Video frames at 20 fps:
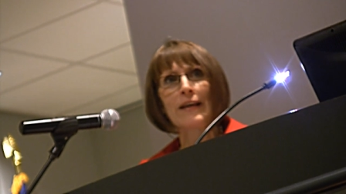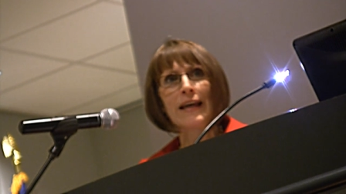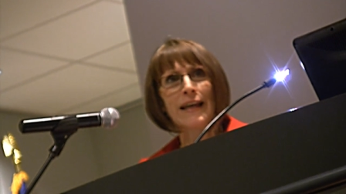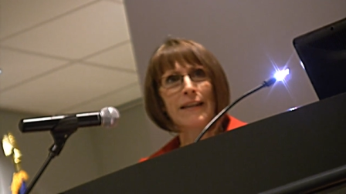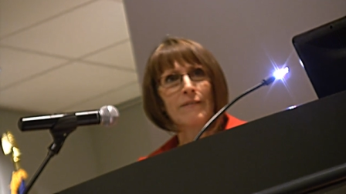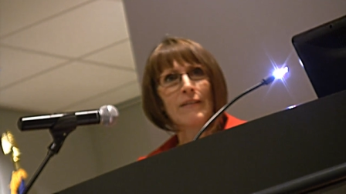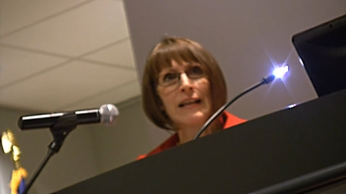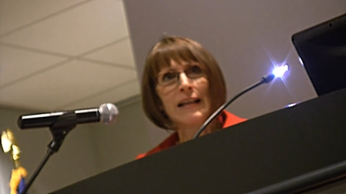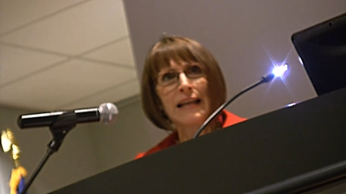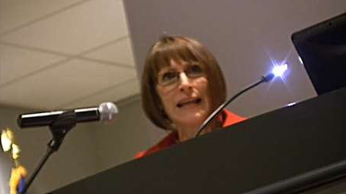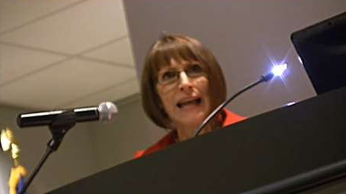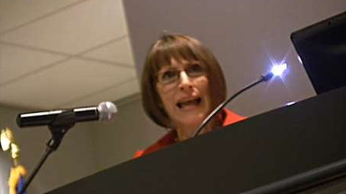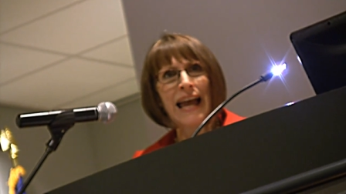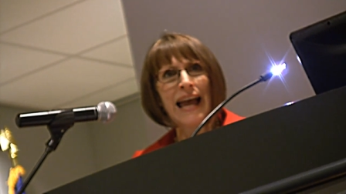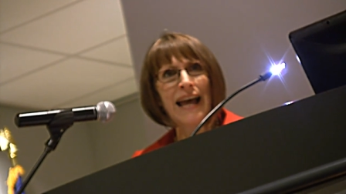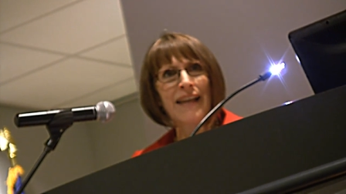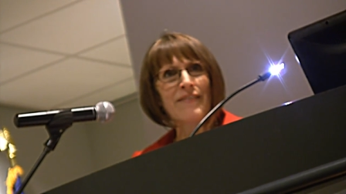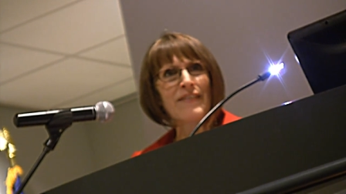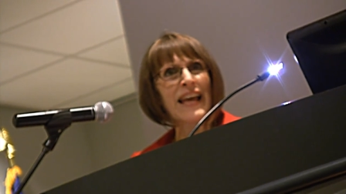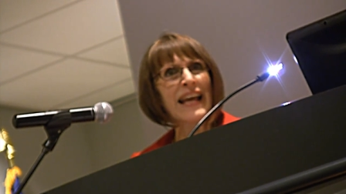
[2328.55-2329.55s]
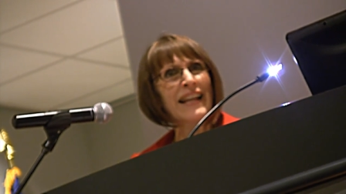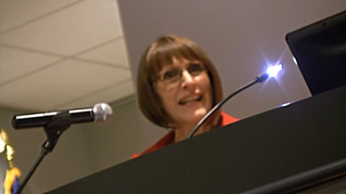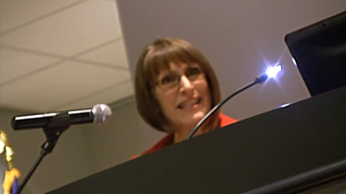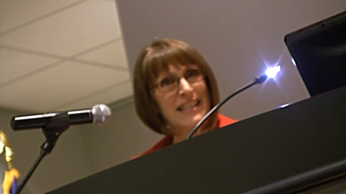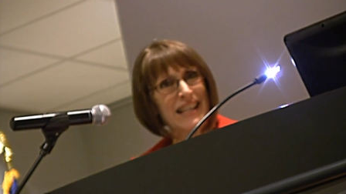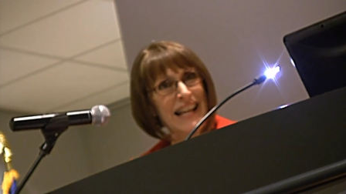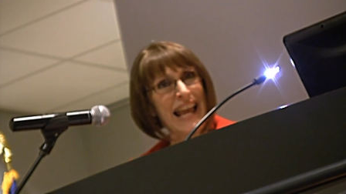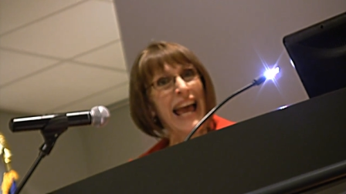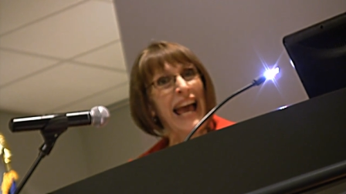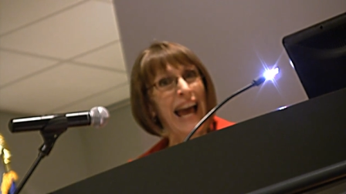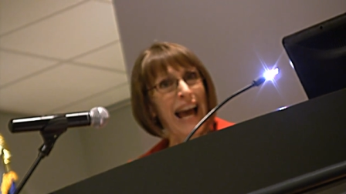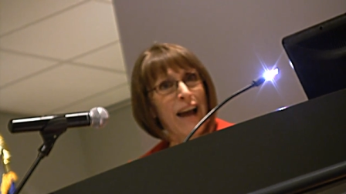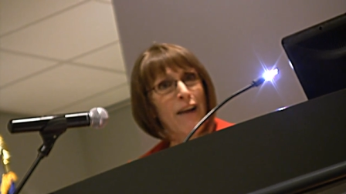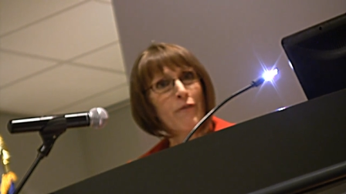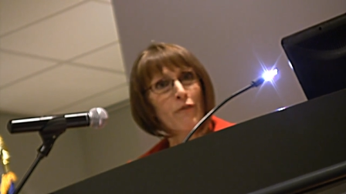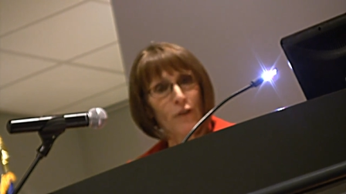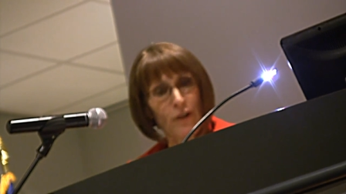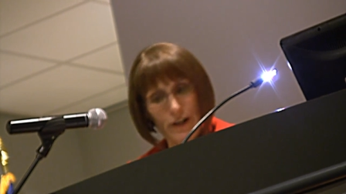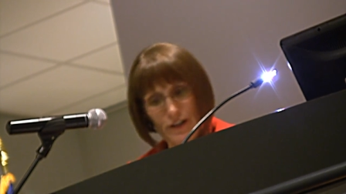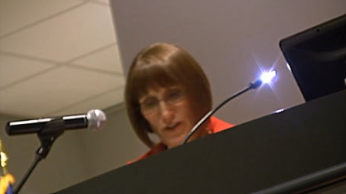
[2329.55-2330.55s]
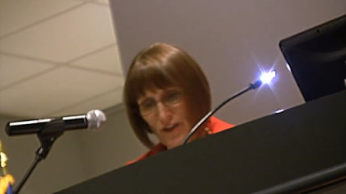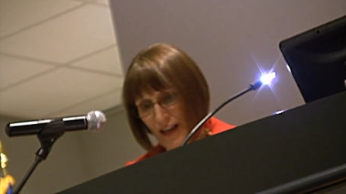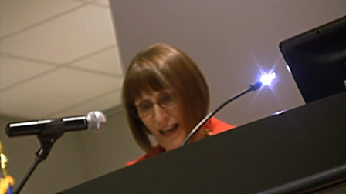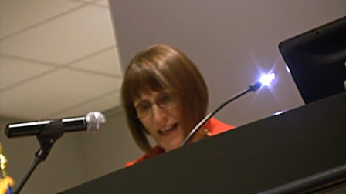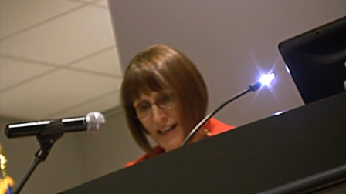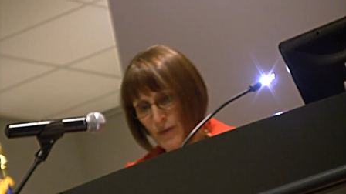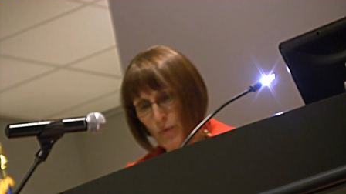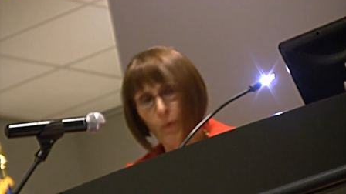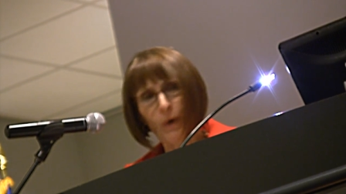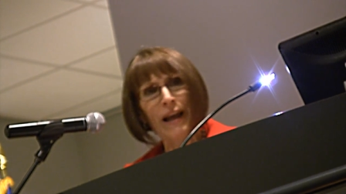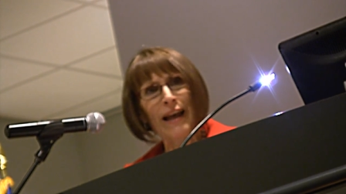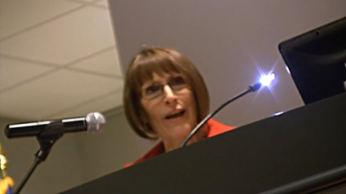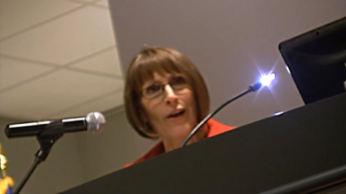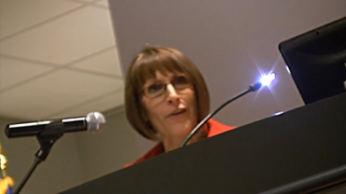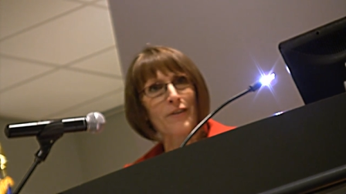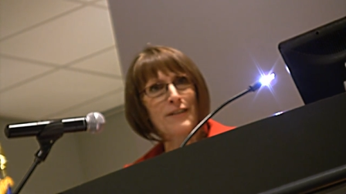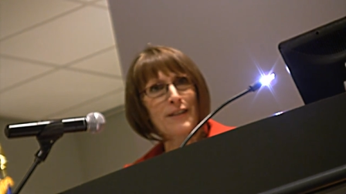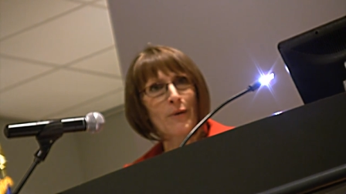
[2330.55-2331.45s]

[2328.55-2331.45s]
And and then it's an average as well,